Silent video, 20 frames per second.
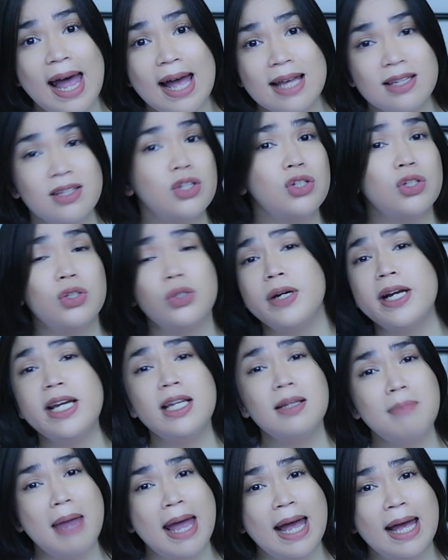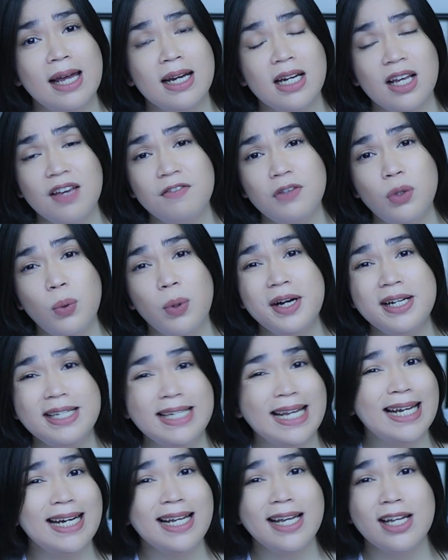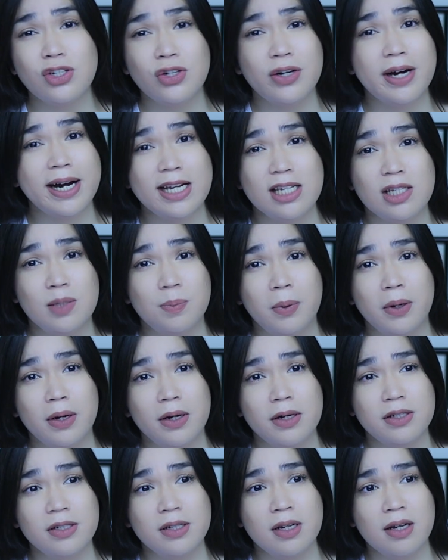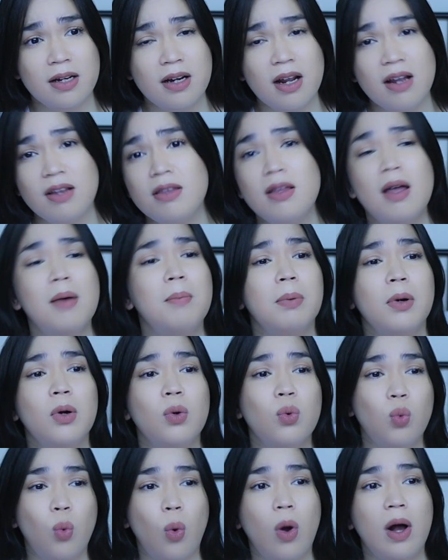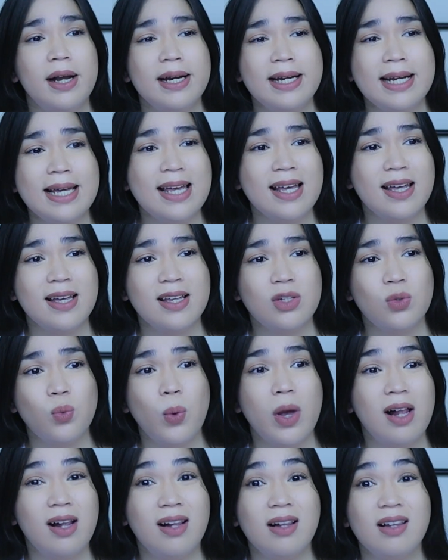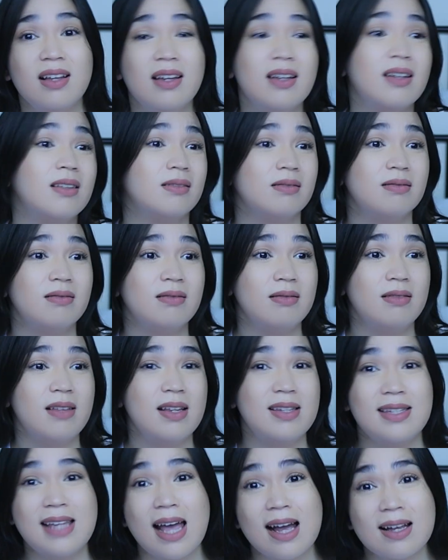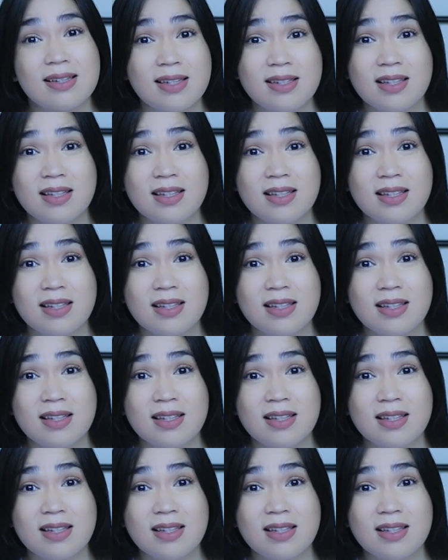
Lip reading: As a straight man, if you are dating a trans person, number one is, well, the sex